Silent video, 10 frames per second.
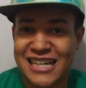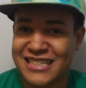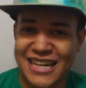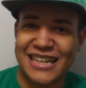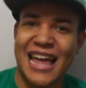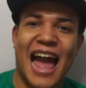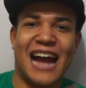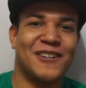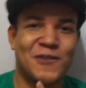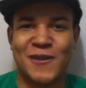that's like the
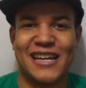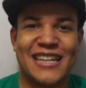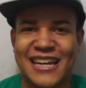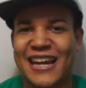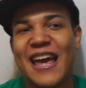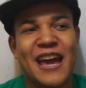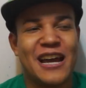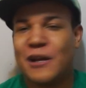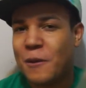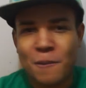actual ending
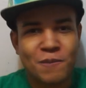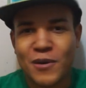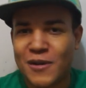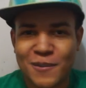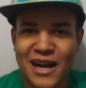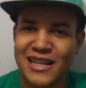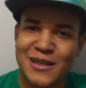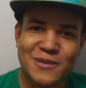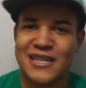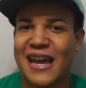mutant apocalypse,